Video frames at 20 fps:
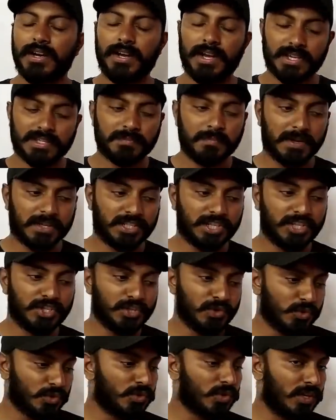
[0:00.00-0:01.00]
expected
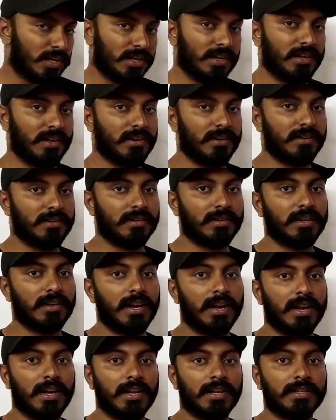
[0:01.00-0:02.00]
you to learn
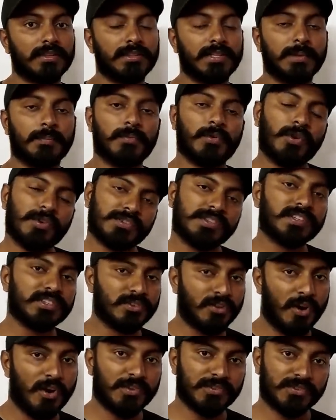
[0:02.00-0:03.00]
the pros and
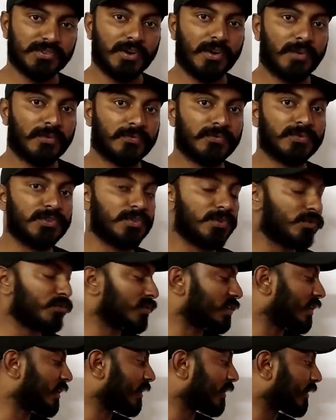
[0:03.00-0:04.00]
cons of
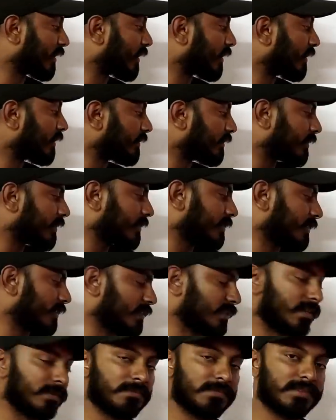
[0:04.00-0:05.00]
using these
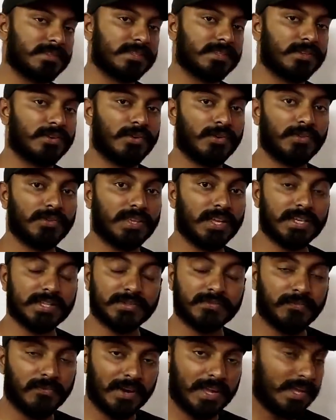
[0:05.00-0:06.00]
systems. So there
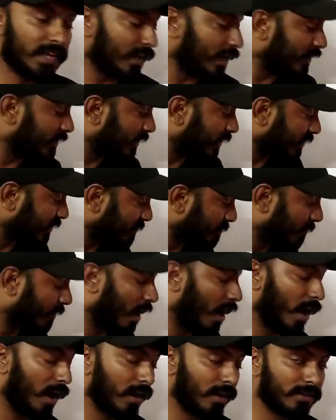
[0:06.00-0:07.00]
is Flink and there is
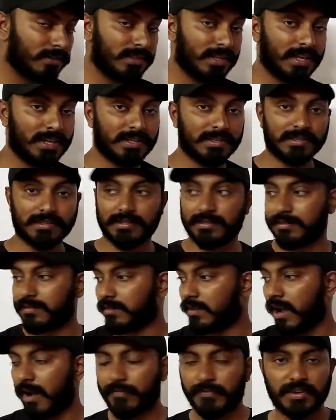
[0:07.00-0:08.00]
Spark, there is
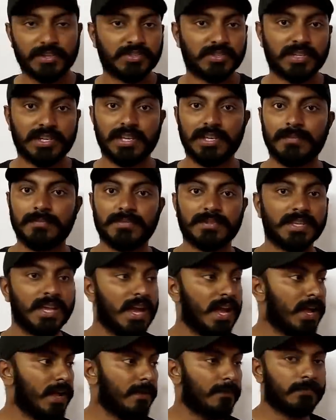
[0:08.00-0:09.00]
Kafka Streams,
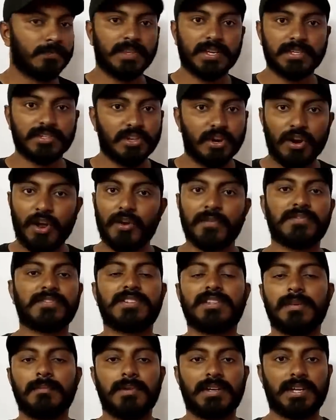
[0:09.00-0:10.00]
there is a lot of
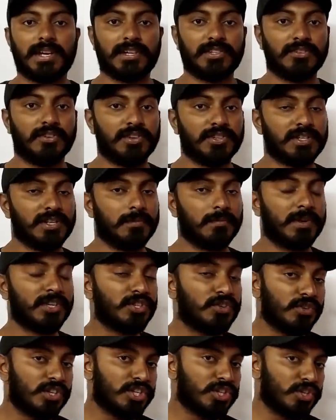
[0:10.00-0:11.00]
streaming technology, but
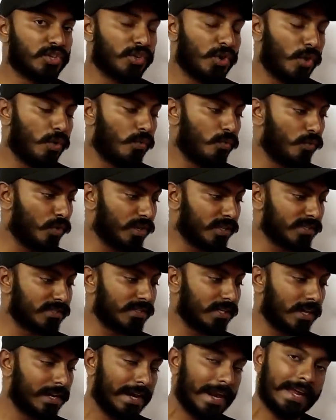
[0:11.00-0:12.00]
you need to know what is
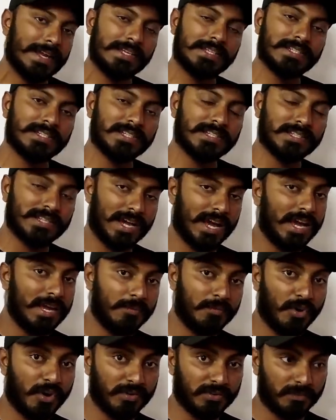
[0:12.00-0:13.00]
the right
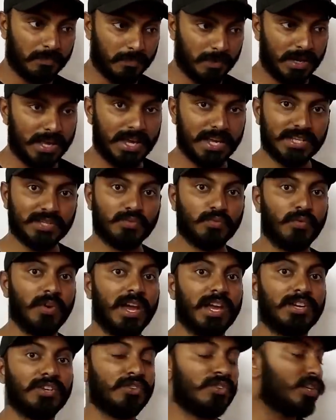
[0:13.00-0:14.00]
time or the place where
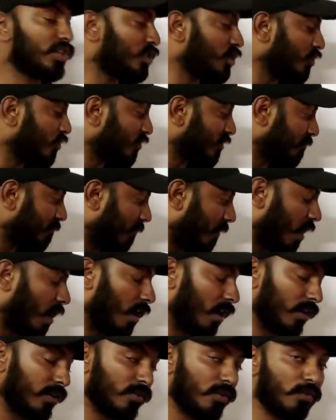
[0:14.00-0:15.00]
you need to use
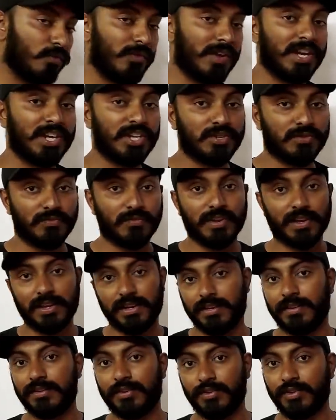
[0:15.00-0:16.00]
Spark, or where
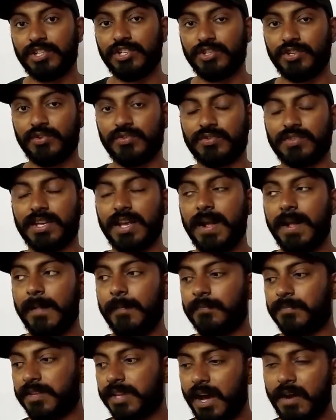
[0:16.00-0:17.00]
you need to use
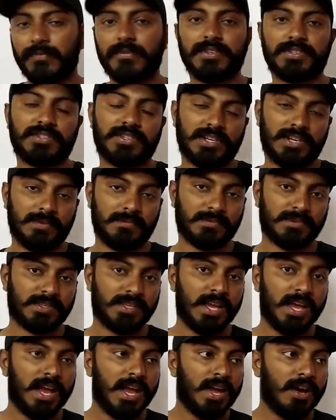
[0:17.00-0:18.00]
Kafka
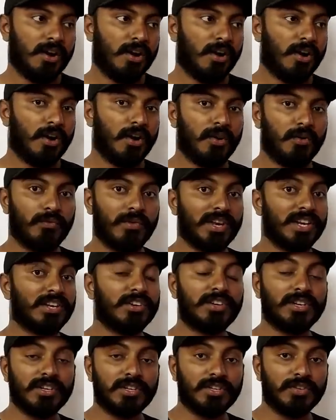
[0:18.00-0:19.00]
Streams, or
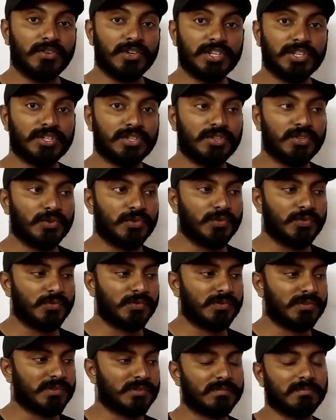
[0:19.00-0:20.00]
when you need to
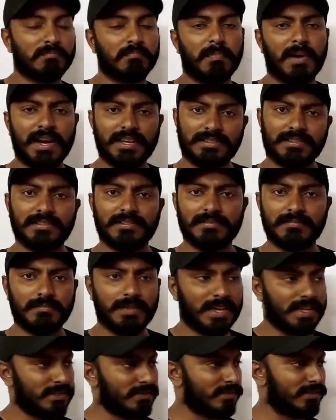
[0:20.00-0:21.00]
use
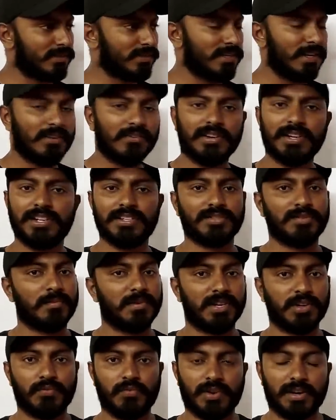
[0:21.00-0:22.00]
Python-based salary
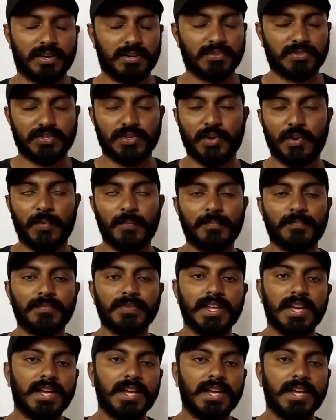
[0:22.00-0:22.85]
distributed worker. So